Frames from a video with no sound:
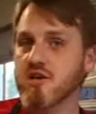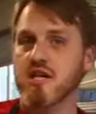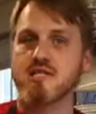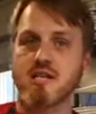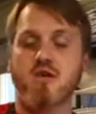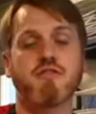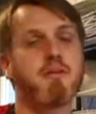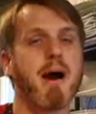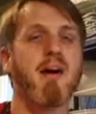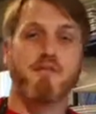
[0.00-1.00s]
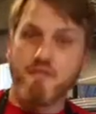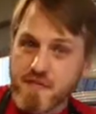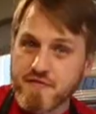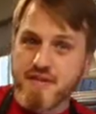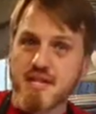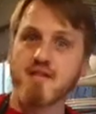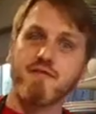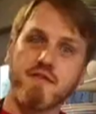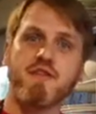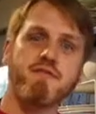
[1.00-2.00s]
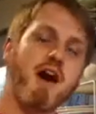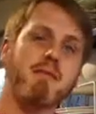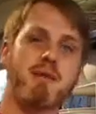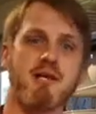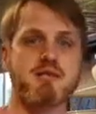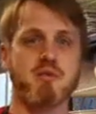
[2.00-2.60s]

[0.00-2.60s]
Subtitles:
It needs to go for about 50 to 55 minutes.